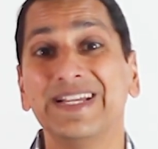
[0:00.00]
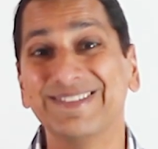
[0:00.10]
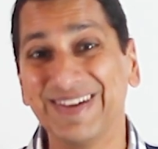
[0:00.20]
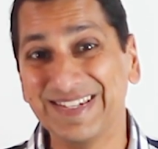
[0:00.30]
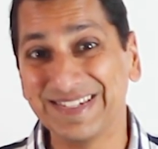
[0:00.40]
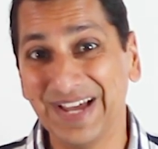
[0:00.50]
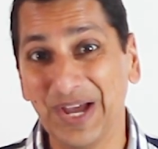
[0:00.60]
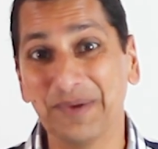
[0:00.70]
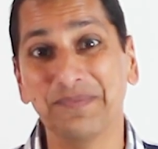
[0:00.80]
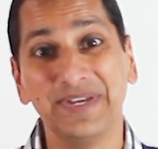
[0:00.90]
My
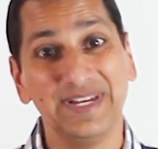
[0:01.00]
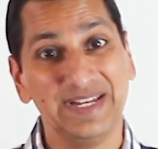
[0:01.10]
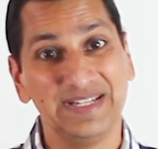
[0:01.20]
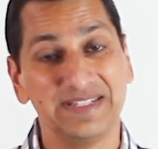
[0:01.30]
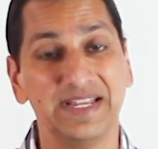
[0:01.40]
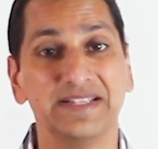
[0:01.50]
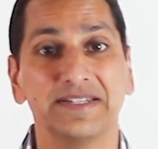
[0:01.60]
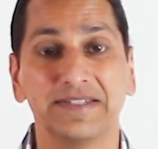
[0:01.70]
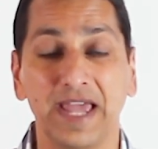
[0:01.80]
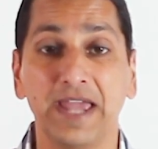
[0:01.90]
sum stays
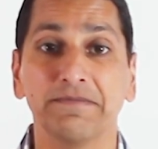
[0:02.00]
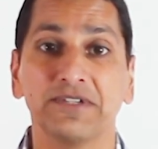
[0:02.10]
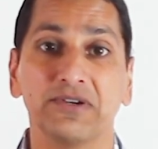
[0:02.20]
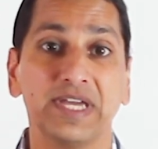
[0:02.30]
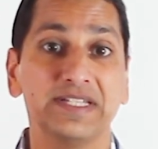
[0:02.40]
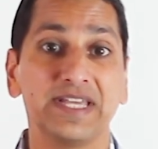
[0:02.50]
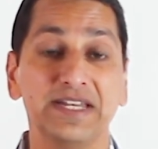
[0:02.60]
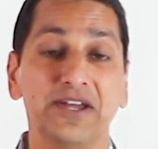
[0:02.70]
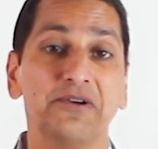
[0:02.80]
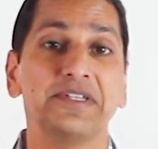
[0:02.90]
the same. So kids
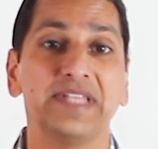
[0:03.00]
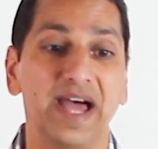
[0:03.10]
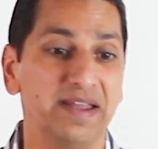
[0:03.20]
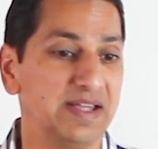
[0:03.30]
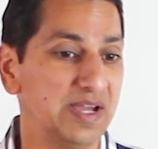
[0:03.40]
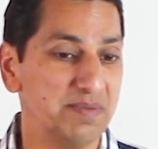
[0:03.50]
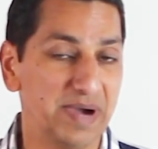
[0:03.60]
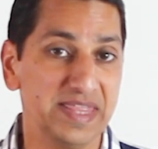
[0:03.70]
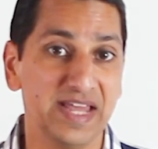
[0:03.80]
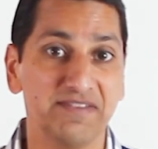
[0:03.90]
can notice that
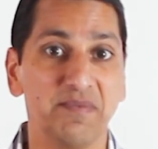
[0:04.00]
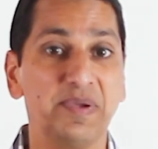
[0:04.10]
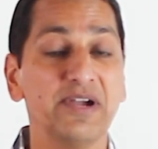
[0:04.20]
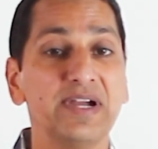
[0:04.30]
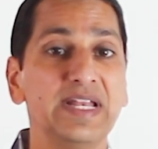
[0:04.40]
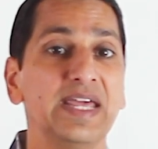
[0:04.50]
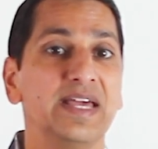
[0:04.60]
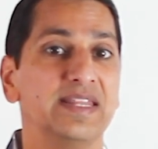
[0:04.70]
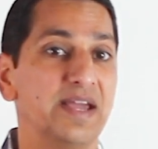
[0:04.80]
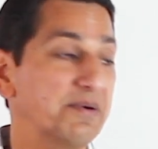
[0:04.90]
by the end of a period,
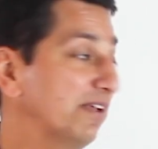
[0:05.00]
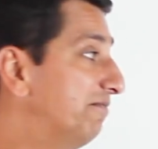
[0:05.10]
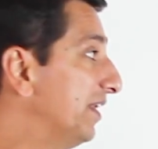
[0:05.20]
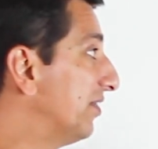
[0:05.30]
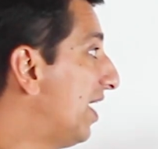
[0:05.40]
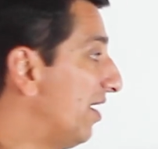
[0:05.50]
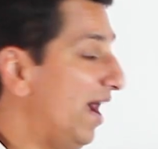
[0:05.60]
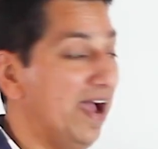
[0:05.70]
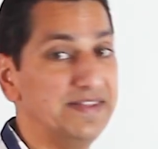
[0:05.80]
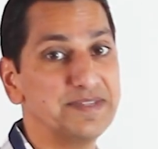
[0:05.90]
they will have figured out
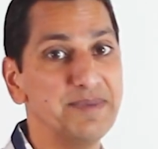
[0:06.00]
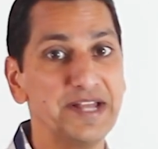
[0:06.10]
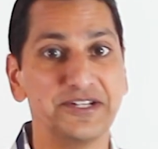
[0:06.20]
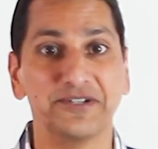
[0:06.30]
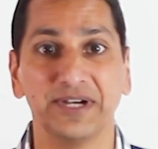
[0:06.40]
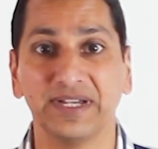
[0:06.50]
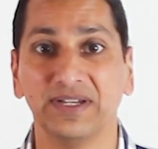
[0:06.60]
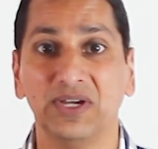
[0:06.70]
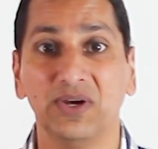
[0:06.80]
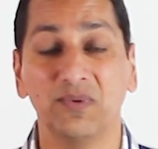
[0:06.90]
how this magic trick
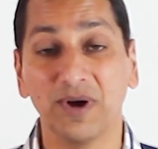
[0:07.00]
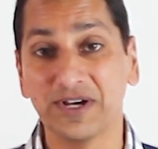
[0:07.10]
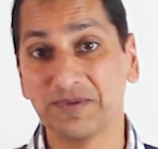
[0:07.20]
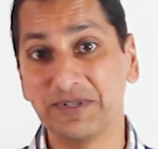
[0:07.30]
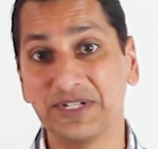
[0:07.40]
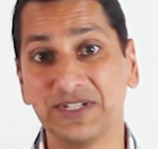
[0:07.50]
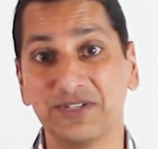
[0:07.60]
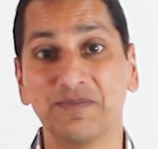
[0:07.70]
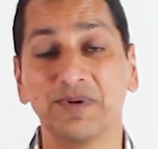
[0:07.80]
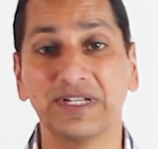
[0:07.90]
works, which is
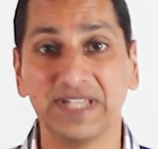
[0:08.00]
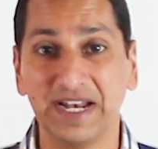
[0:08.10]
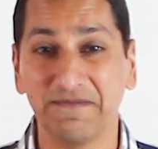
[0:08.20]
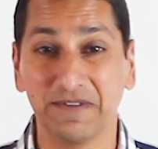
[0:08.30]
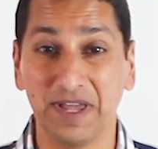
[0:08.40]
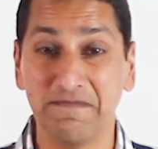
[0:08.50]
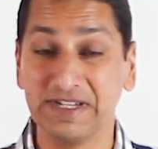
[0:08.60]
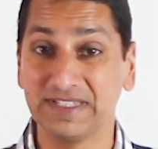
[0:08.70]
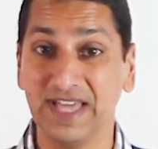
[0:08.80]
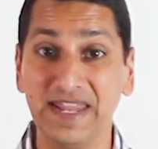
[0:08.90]
super exciting for them
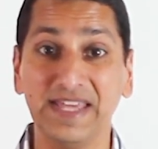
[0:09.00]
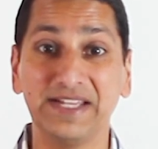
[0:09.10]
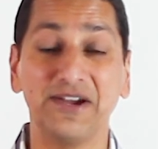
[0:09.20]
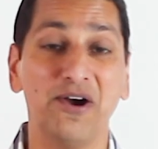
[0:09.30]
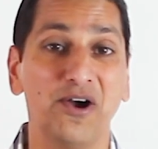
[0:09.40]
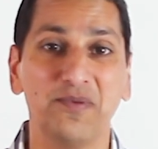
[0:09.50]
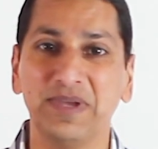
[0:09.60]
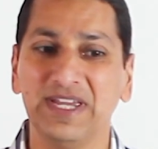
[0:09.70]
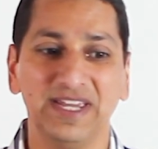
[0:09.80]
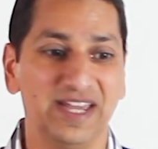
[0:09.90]
because then they can go home
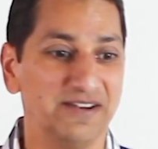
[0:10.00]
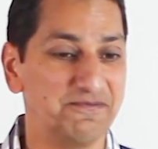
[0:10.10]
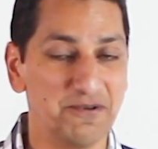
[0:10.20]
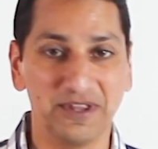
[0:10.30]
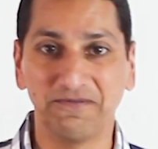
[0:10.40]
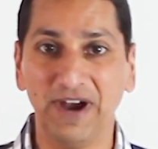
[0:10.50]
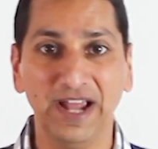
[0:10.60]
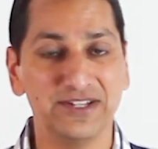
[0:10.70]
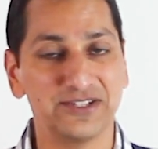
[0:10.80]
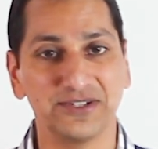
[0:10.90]
and fool their
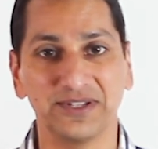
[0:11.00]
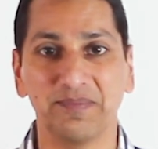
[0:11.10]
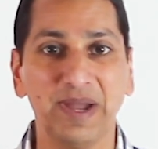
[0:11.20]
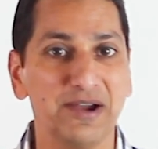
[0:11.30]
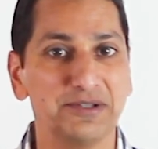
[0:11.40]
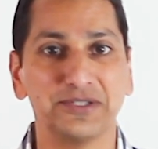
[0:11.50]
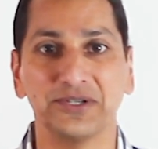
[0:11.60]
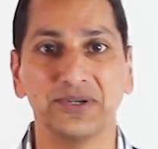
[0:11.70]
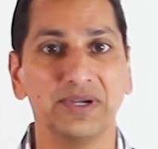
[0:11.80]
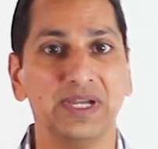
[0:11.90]
friends or their parents
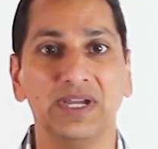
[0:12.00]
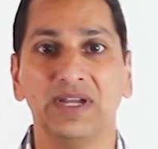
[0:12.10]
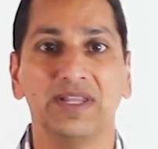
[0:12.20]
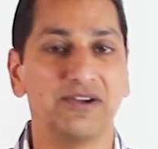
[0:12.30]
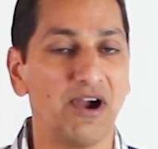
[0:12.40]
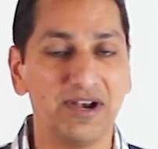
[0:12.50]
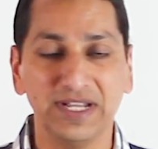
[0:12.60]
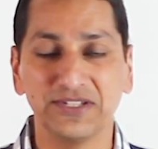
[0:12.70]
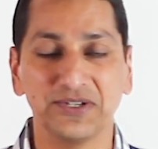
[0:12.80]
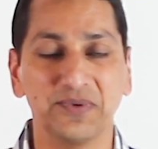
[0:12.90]
or their
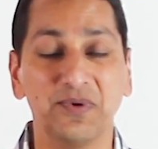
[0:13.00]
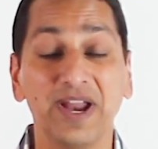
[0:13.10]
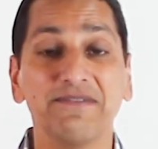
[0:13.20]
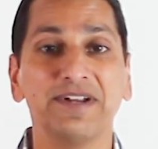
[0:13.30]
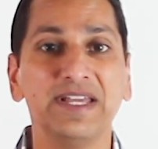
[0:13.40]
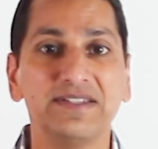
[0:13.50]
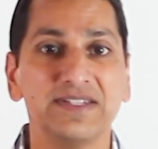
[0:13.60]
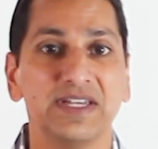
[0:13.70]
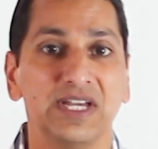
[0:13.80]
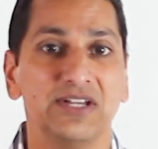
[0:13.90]
guardians or whatever it is.
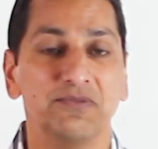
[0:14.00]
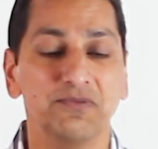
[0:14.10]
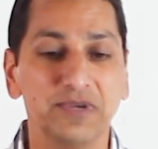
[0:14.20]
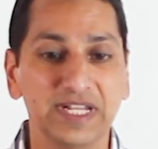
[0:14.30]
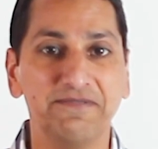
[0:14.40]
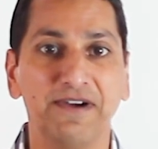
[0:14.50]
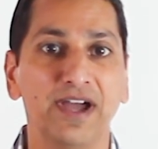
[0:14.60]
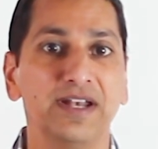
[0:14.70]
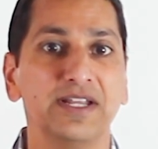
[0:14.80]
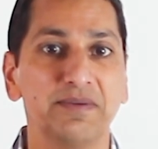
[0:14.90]
Really
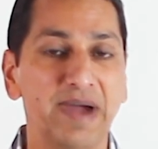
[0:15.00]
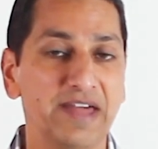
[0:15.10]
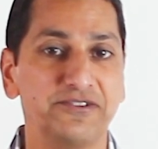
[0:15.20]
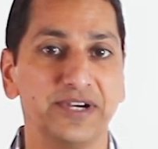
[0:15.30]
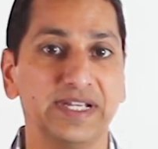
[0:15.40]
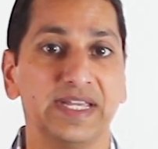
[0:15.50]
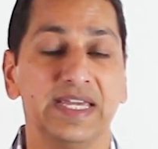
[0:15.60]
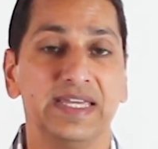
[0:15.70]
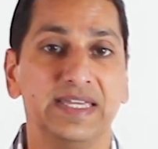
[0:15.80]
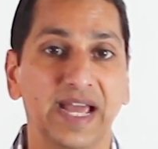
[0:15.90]
fun little math trick.
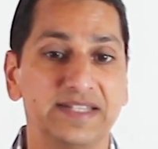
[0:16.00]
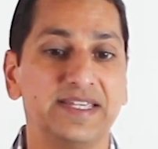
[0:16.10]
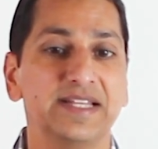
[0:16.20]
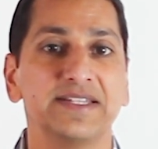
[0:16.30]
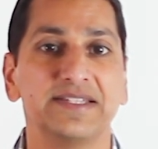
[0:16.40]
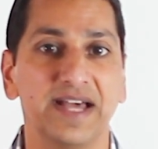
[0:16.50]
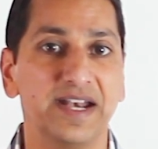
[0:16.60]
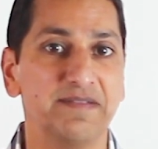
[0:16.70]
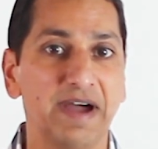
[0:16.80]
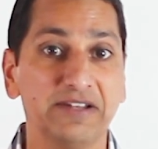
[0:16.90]
Gets kids
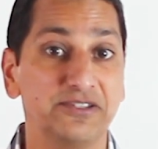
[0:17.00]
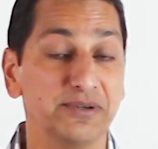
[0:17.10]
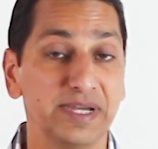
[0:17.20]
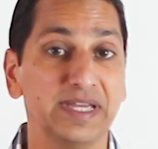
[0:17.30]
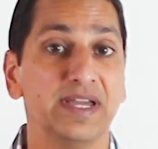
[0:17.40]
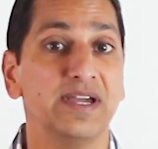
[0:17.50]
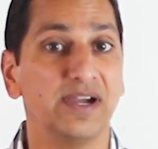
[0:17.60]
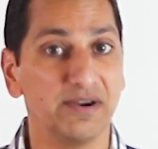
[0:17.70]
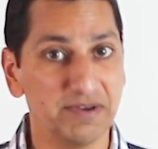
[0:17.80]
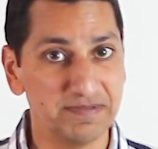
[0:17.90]
excited about doing
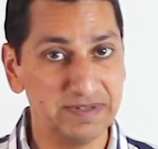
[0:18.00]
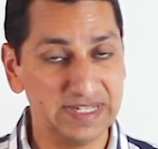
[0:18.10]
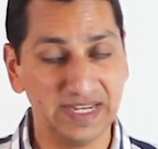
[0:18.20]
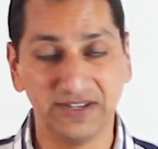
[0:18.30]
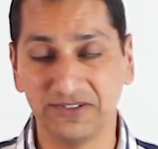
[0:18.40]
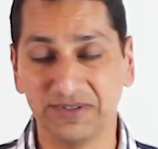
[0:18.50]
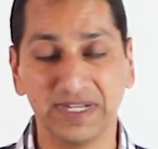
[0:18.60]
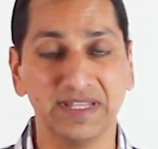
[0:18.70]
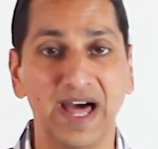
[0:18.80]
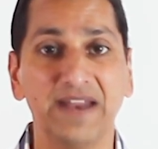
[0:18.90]
arithmetic. You're doing
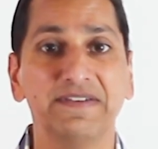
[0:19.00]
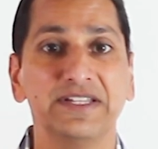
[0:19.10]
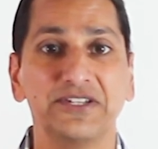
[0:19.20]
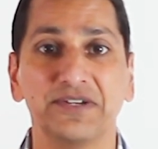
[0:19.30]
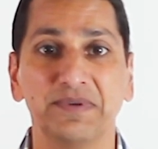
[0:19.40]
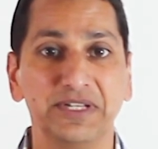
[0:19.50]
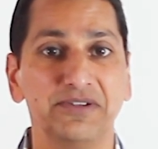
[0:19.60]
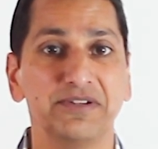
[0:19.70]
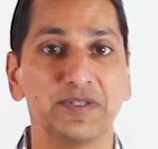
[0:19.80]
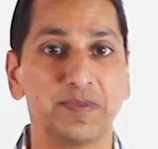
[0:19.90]
a lot of addition when you
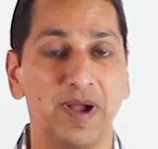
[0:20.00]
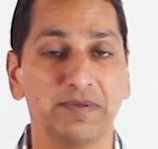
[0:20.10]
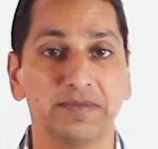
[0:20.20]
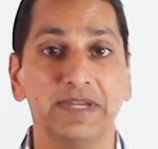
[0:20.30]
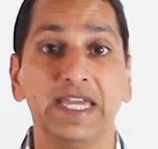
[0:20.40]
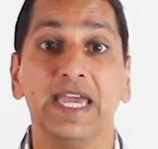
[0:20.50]
do this problem.